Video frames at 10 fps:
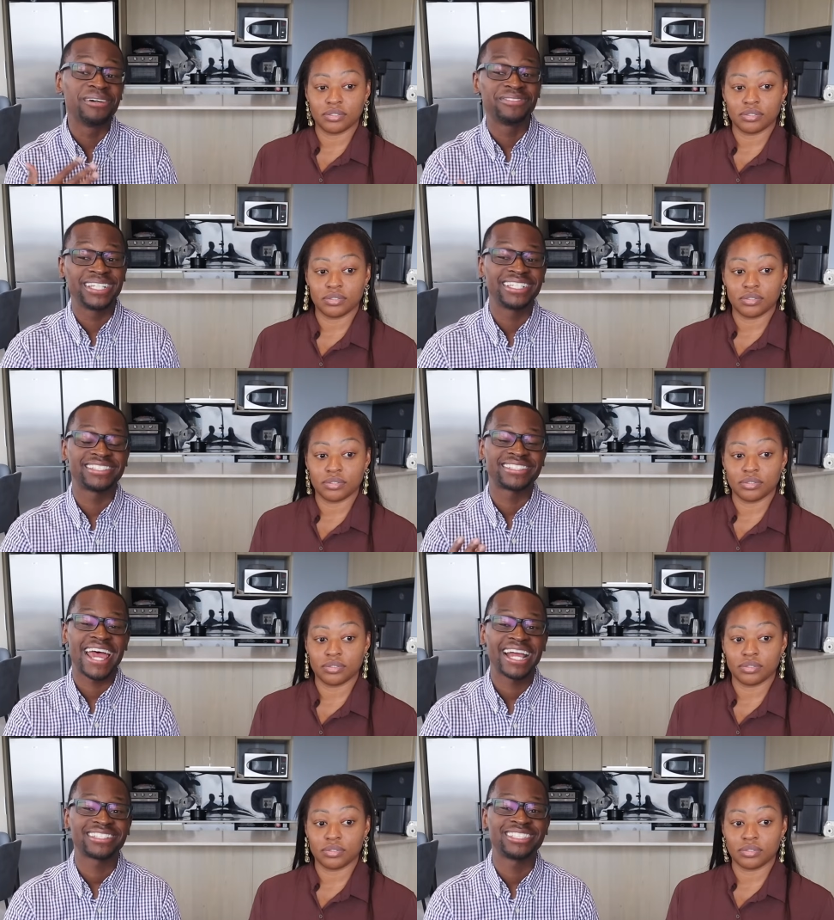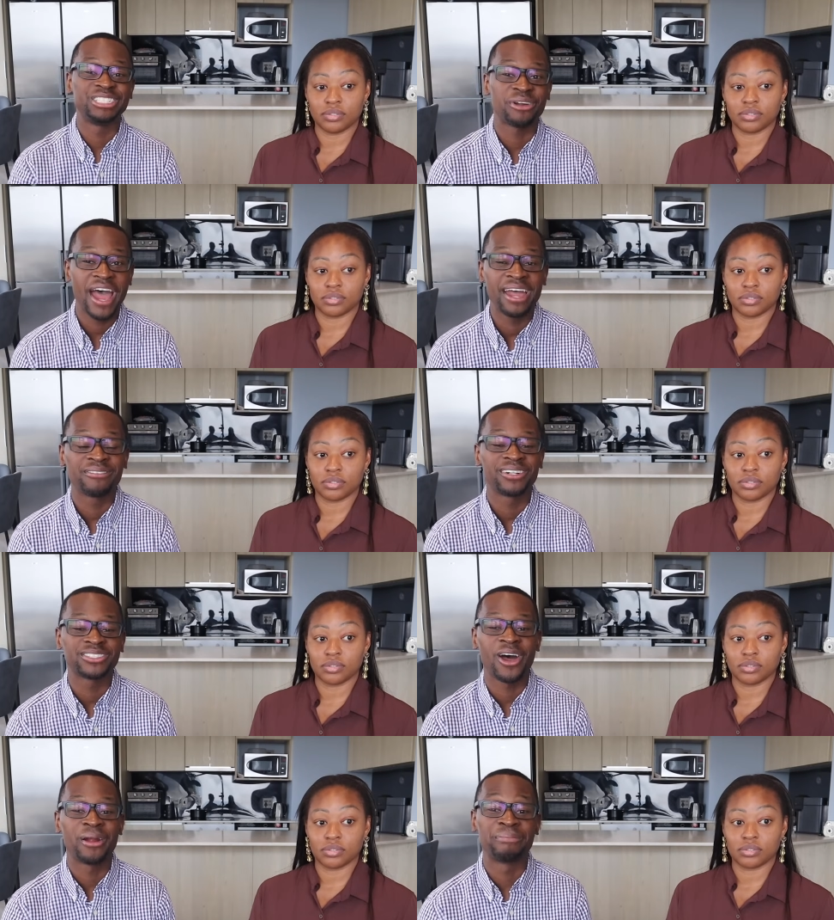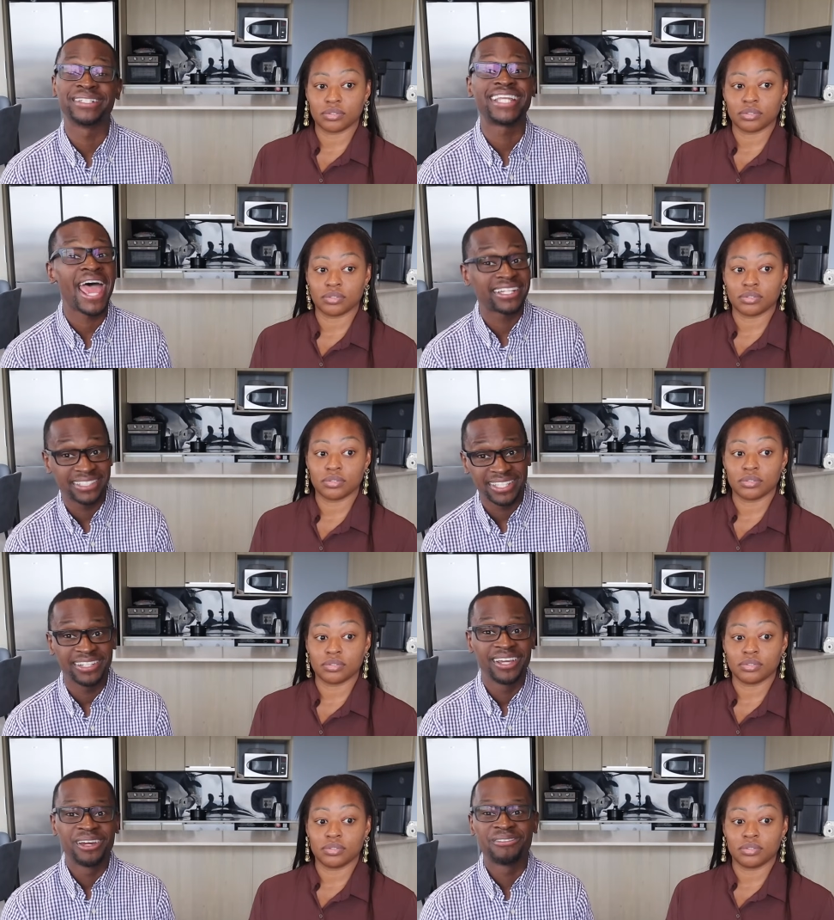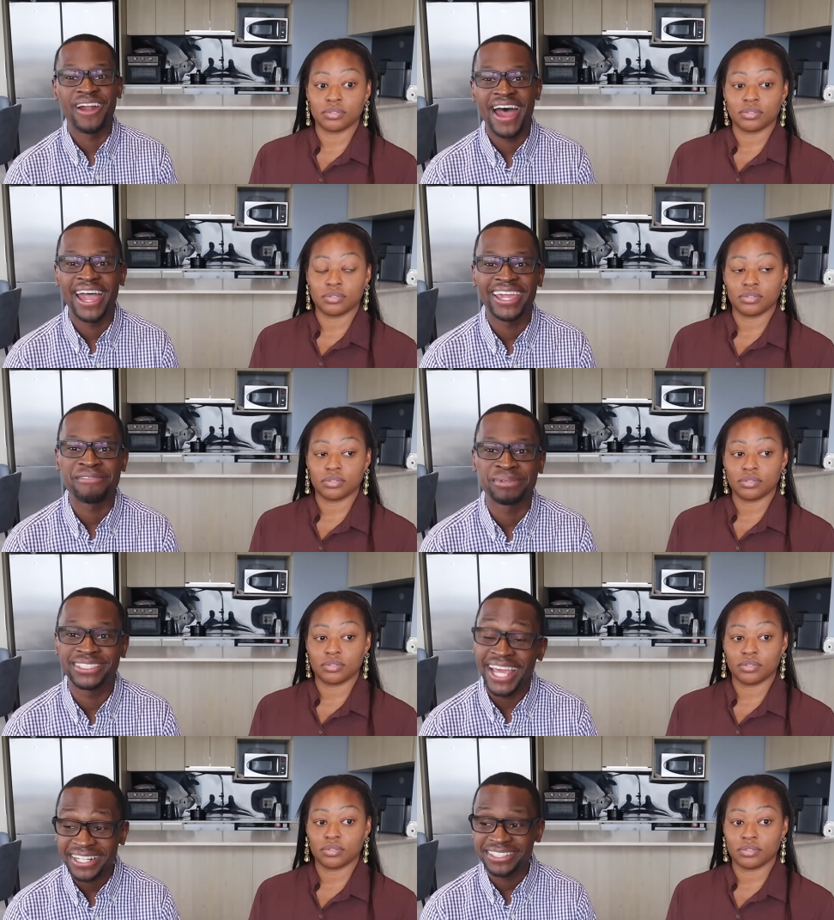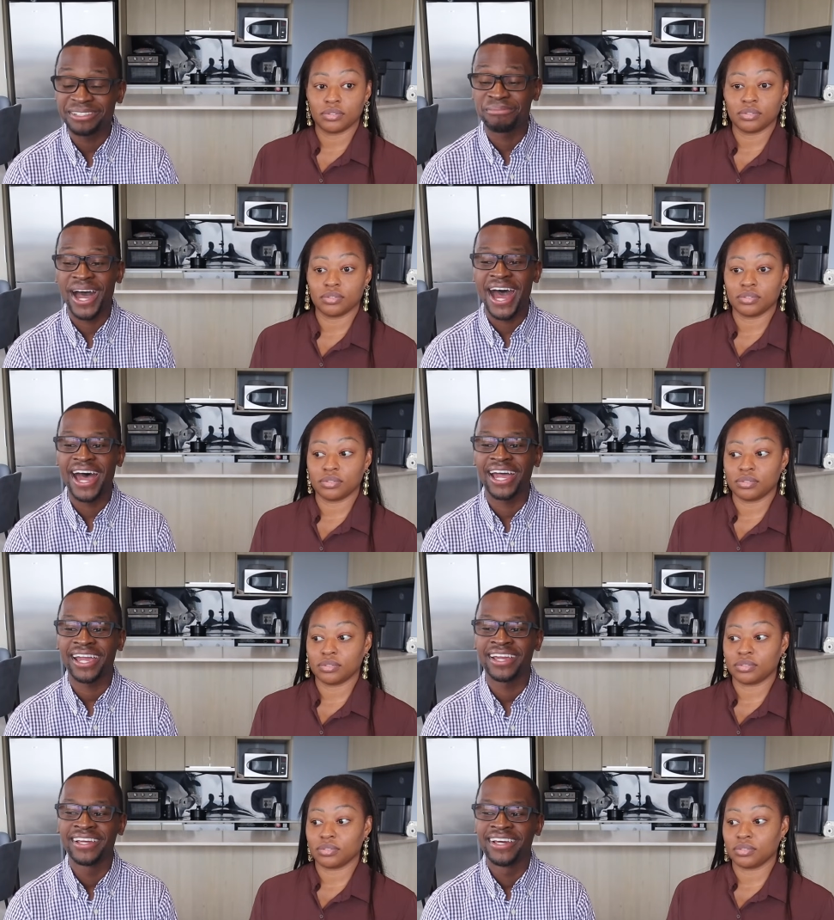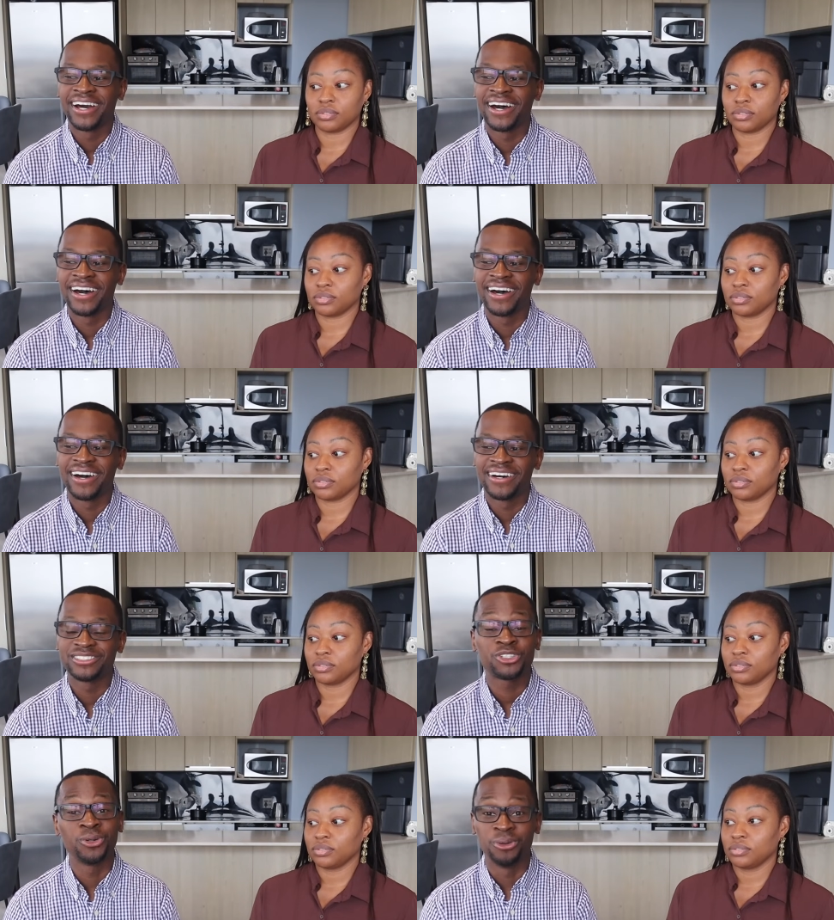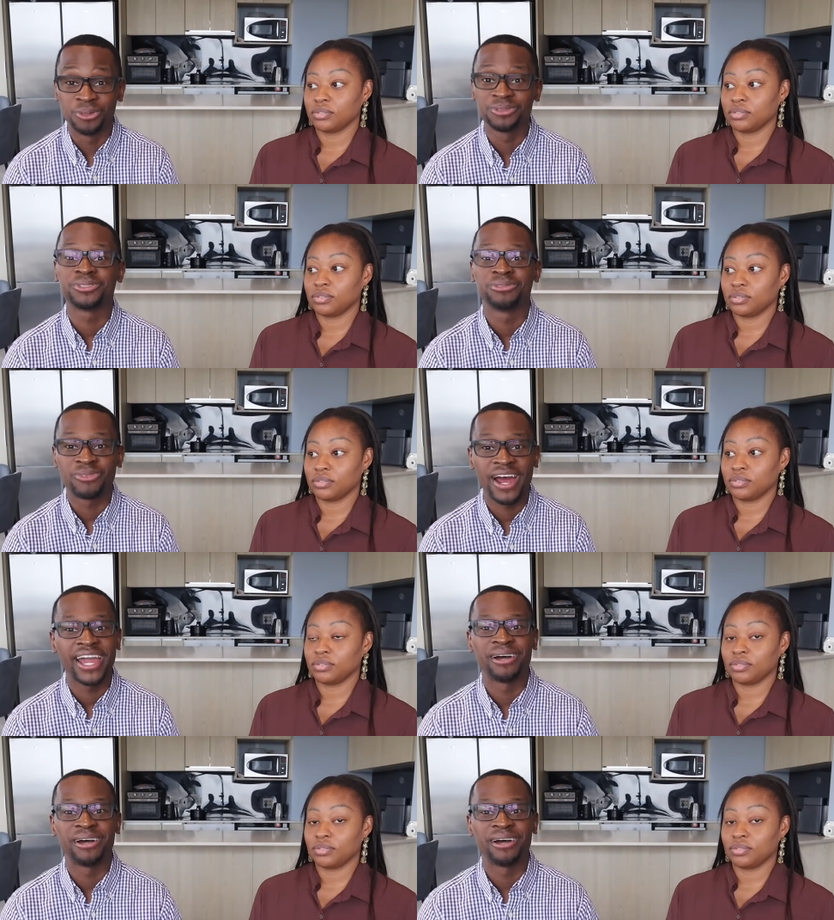Speaker 1: of these taxi drivers are protected, right? And protected by uh, tools, right?